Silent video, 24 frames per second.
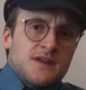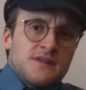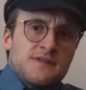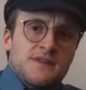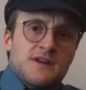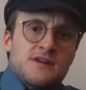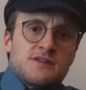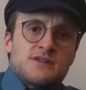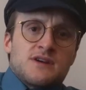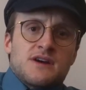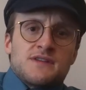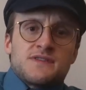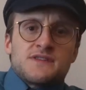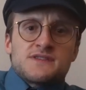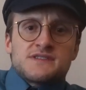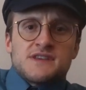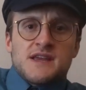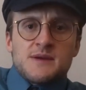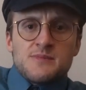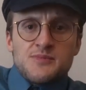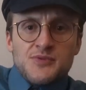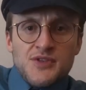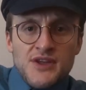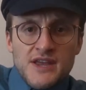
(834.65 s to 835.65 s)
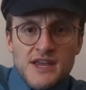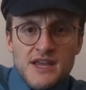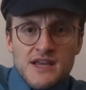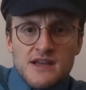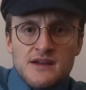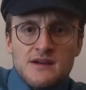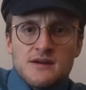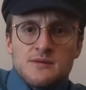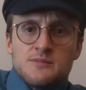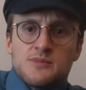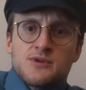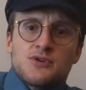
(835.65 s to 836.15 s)
They are not the same
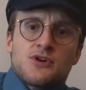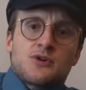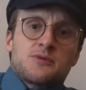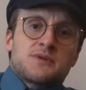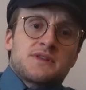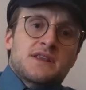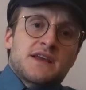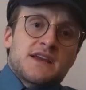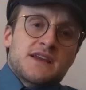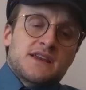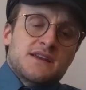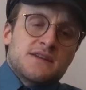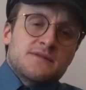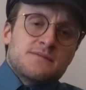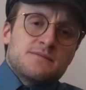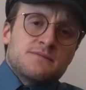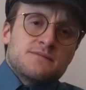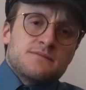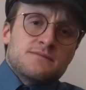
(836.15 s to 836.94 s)
thing, but are related.